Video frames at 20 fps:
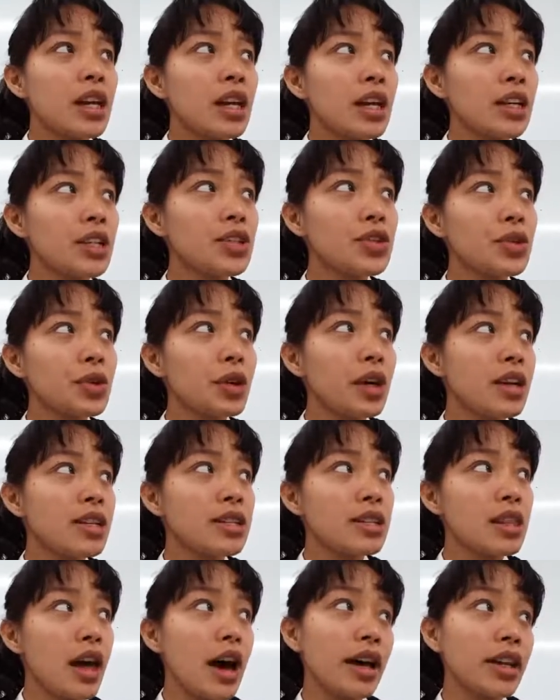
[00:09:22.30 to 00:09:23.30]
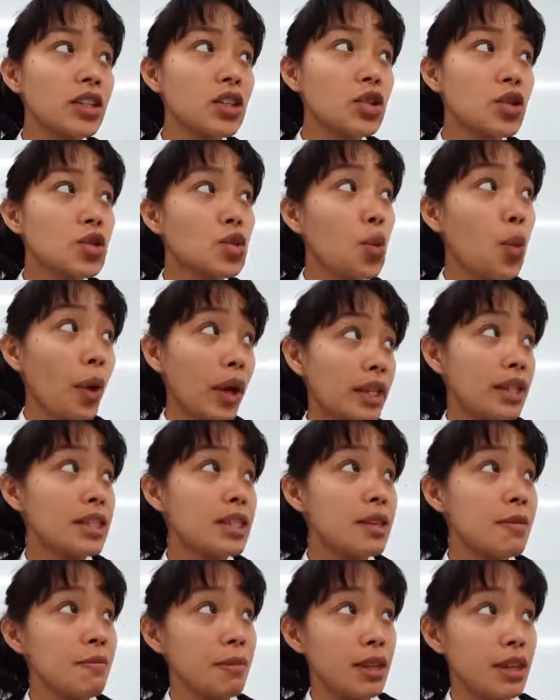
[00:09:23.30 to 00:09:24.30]
It took us like
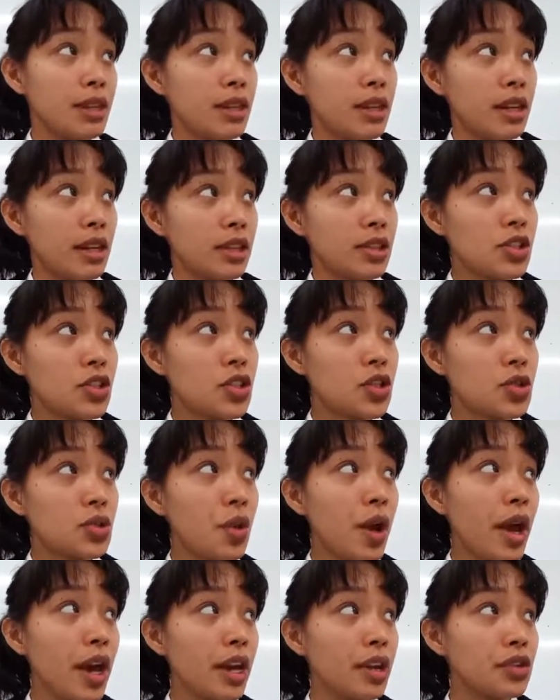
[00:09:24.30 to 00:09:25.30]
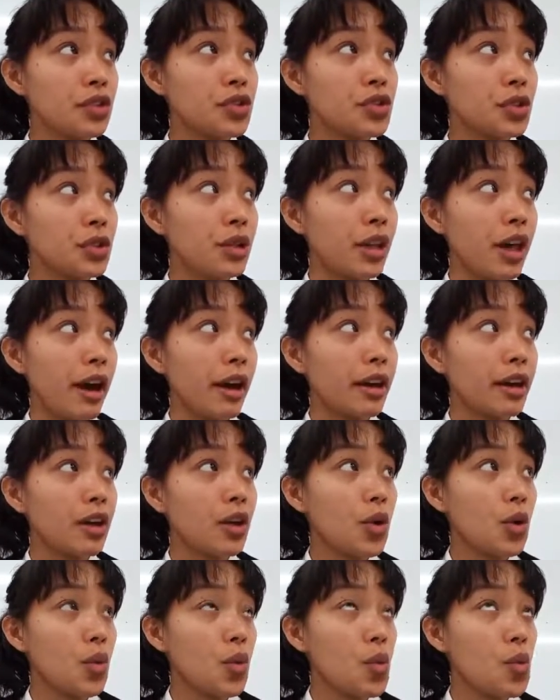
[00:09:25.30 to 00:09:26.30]
20 minutes to head to like
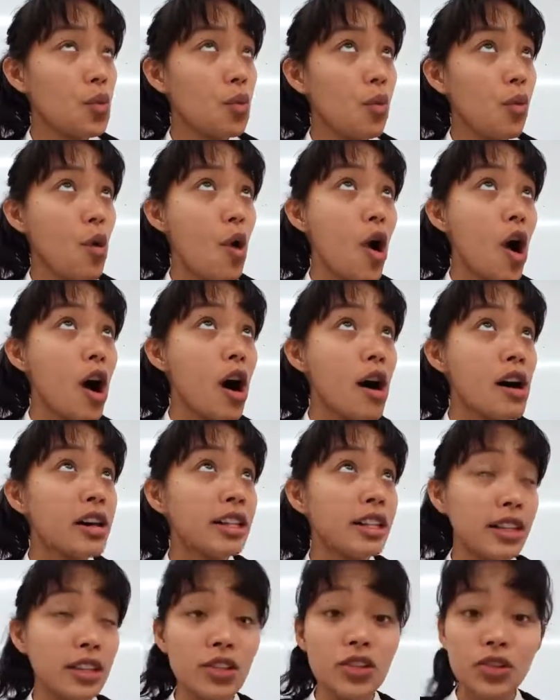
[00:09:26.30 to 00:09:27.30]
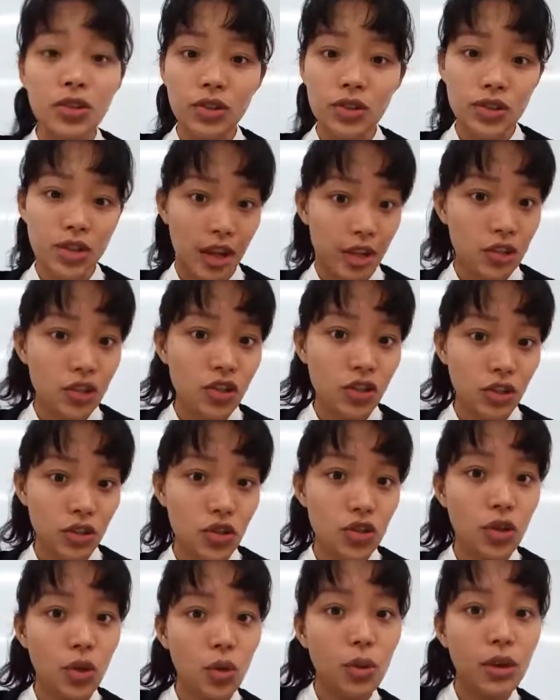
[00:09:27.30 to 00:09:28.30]
one
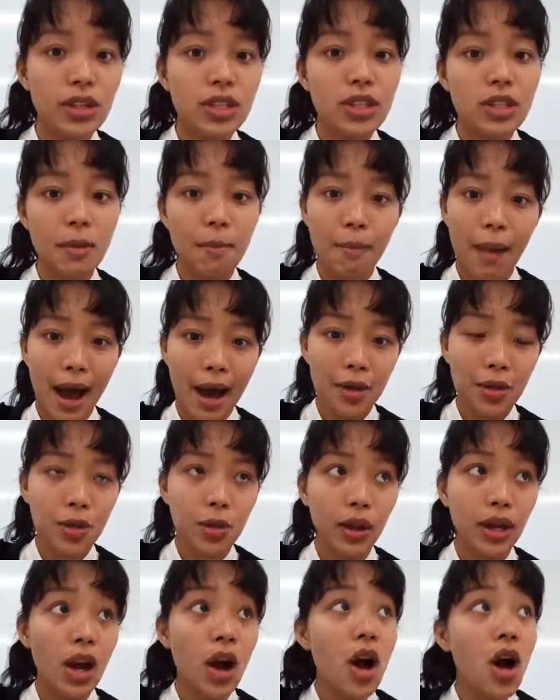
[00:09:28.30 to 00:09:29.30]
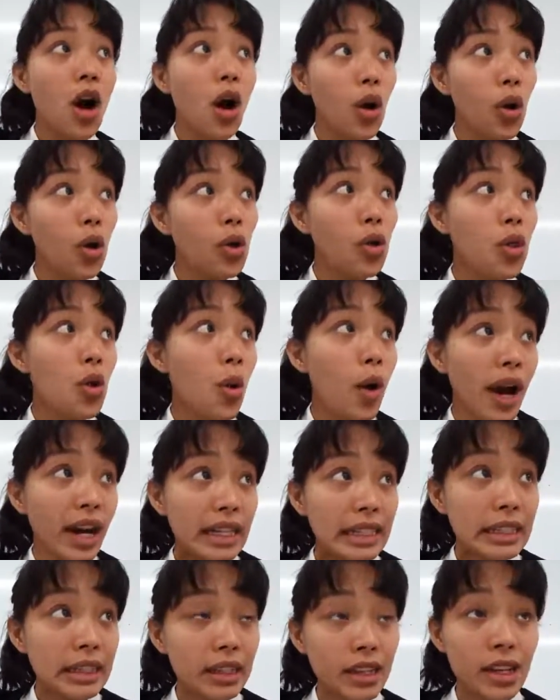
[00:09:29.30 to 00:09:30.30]
intersection towards the pathway, although
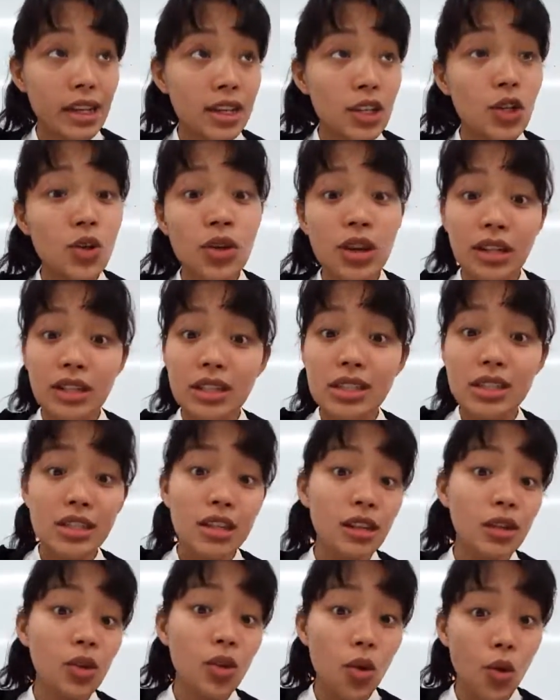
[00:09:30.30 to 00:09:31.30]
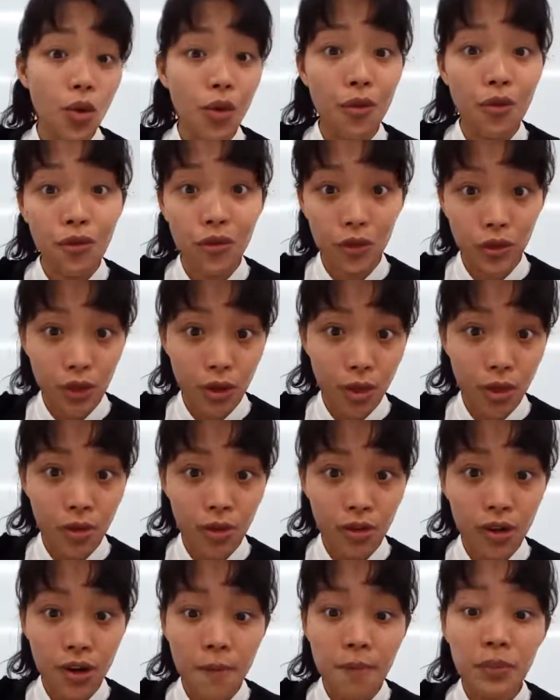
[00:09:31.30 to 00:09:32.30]
I think you can still go
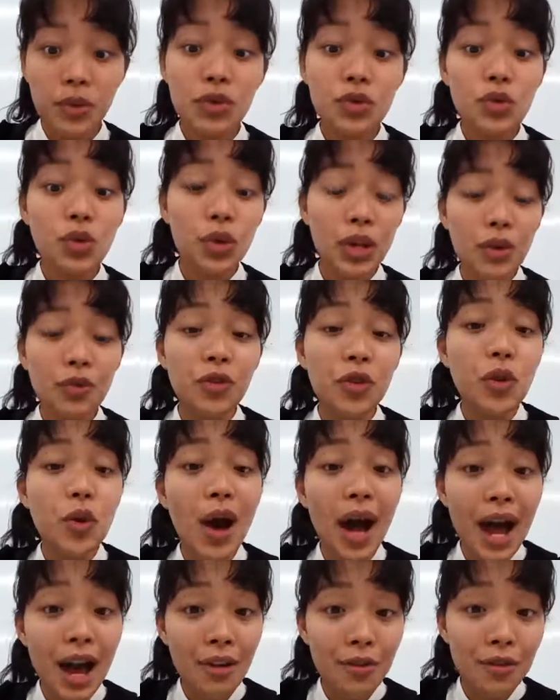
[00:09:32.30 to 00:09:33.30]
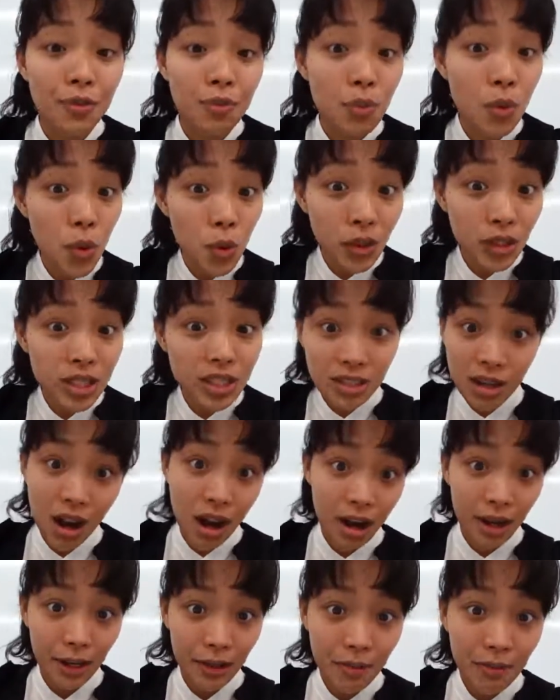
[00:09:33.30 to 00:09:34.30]
further. So if you have more
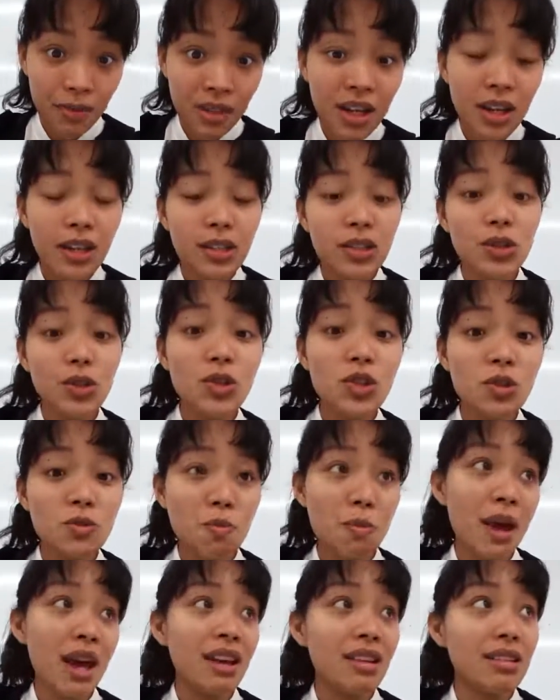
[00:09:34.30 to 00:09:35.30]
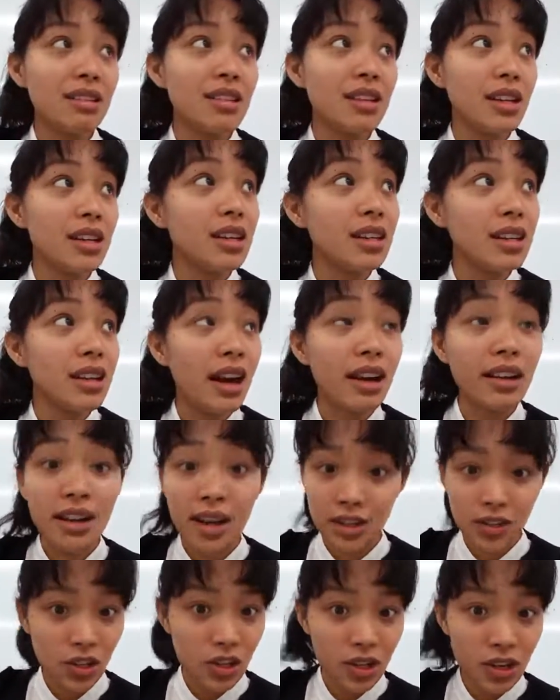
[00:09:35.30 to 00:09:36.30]
time to spend in
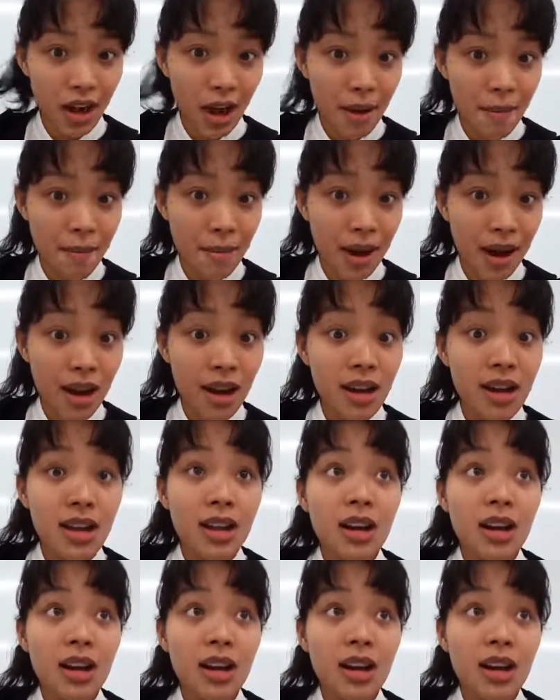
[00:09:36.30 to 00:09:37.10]
Arashiyama,